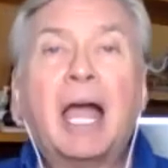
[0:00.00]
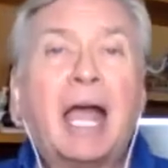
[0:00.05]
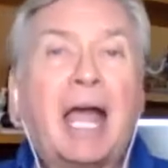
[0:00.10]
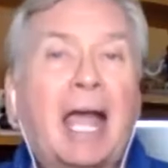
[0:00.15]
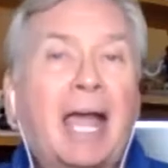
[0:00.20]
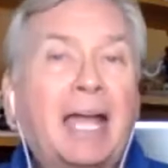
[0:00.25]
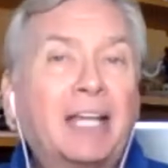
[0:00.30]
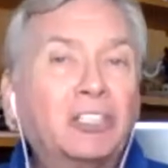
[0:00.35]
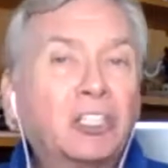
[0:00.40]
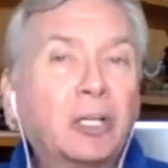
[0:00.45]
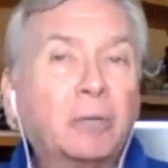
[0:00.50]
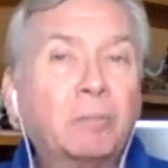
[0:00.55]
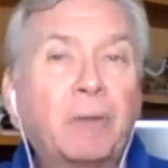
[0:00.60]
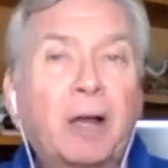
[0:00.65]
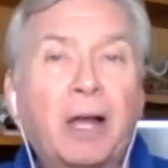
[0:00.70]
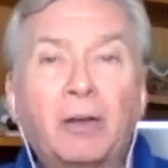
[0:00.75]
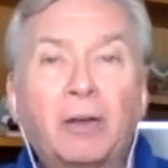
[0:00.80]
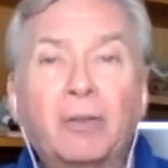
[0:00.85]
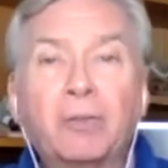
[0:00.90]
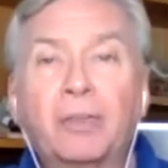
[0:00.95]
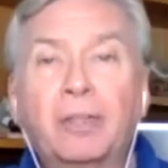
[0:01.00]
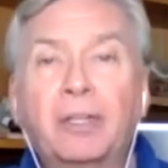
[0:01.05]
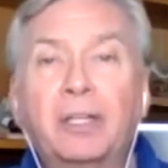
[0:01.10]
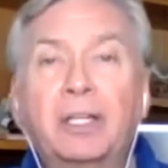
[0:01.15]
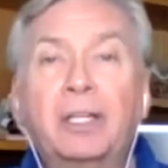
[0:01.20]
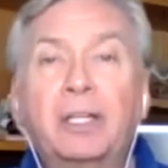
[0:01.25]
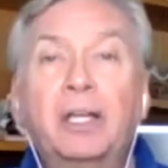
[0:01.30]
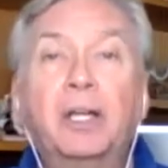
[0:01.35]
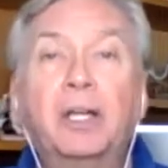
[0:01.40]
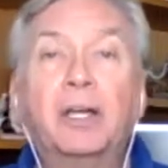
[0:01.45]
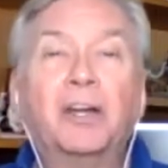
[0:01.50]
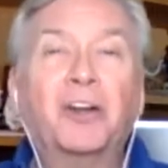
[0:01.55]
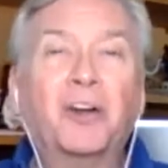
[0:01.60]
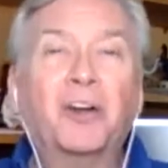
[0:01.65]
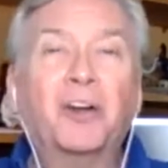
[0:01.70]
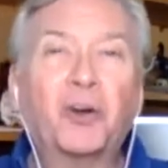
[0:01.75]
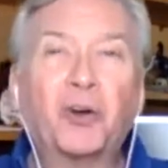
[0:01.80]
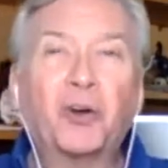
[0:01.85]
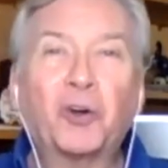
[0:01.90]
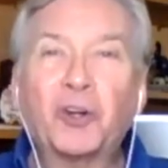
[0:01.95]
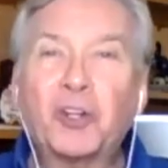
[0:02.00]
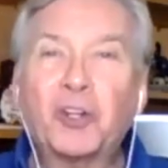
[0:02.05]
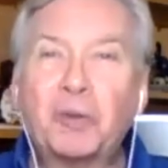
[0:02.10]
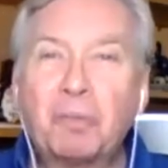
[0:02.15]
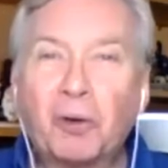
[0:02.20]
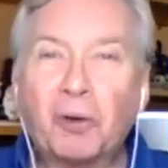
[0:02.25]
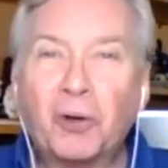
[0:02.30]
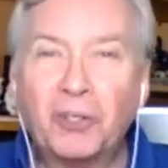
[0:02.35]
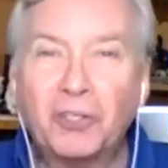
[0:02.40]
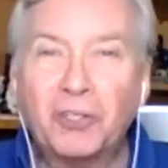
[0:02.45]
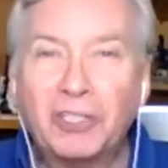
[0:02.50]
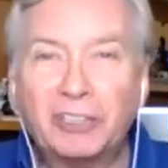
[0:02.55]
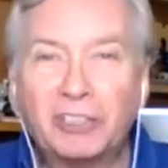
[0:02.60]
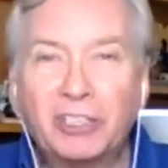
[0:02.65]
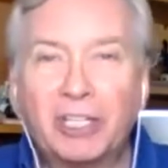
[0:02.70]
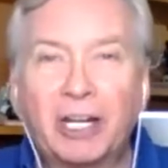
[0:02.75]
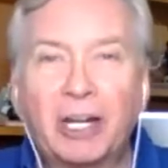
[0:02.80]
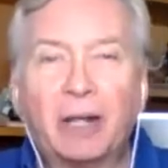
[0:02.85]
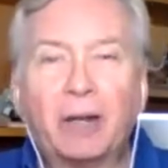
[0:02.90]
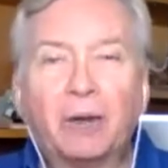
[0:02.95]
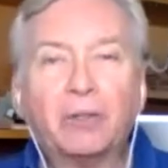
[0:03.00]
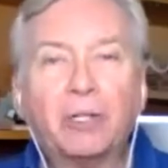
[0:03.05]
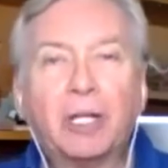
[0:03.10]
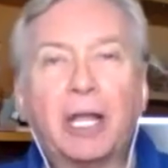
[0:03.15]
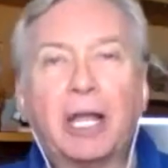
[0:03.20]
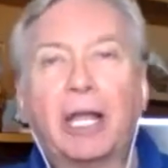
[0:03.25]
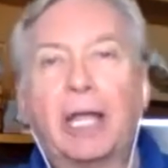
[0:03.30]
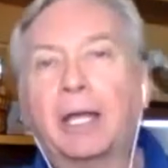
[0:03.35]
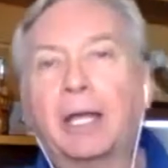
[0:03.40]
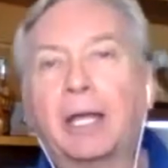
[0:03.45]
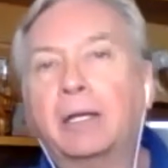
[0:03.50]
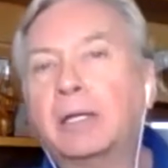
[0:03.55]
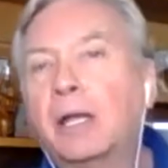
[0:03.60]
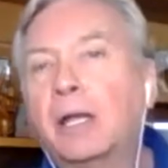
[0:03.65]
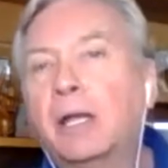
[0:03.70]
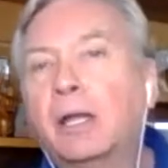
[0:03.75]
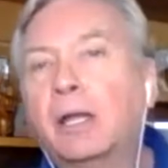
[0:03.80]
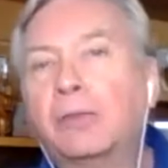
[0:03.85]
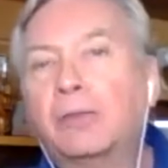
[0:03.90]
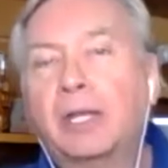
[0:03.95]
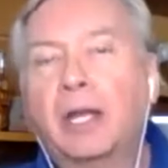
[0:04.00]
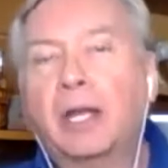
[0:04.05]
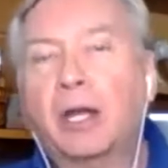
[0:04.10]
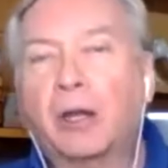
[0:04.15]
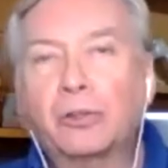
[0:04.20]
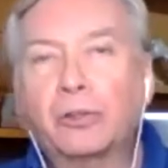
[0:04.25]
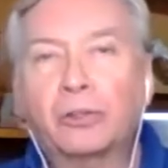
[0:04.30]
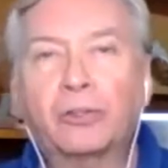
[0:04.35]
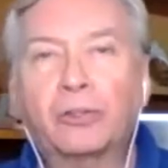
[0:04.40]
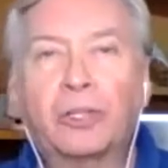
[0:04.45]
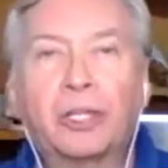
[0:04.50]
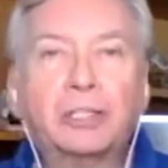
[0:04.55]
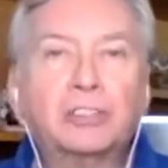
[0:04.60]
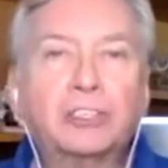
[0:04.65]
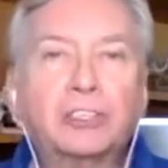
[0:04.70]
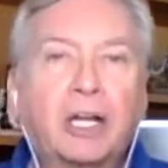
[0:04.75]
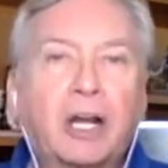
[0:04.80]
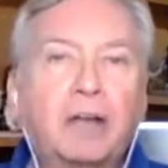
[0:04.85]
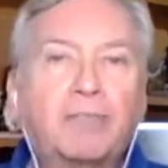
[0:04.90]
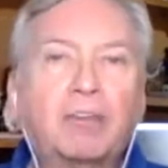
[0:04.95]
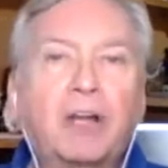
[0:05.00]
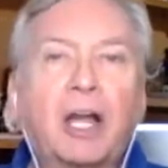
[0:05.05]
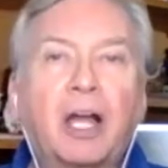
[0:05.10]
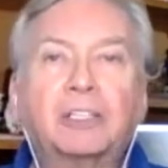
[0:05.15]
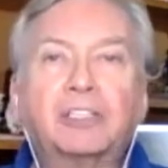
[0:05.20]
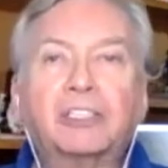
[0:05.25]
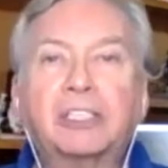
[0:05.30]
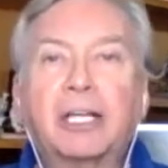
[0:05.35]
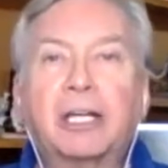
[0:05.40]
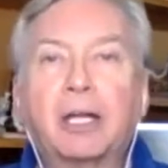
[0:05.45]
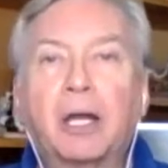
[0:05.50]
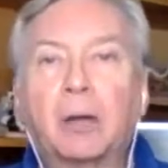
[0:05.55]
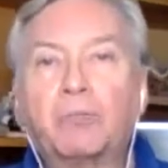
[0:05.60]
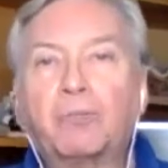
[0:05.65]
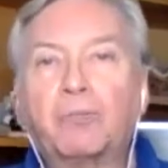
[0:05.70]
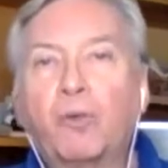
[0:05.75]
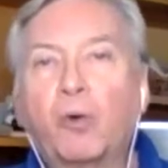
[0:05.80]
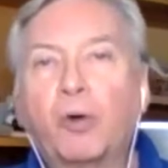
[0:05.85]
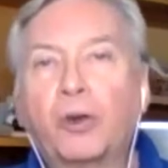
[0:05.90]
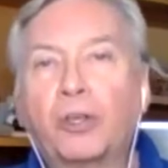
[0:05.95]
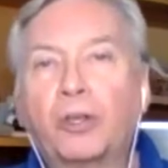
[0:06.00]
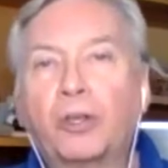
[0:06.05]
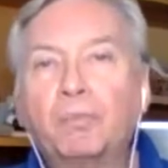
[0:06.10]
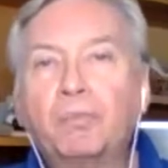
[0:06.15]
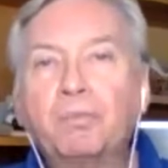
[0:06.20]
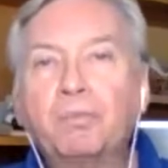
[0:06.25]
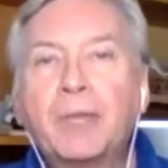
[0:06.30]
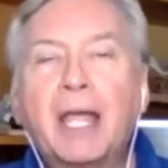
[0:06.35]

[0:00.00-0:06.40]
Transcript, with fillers: Ask about the uh, early bird discount and the other things that I've got set up for you.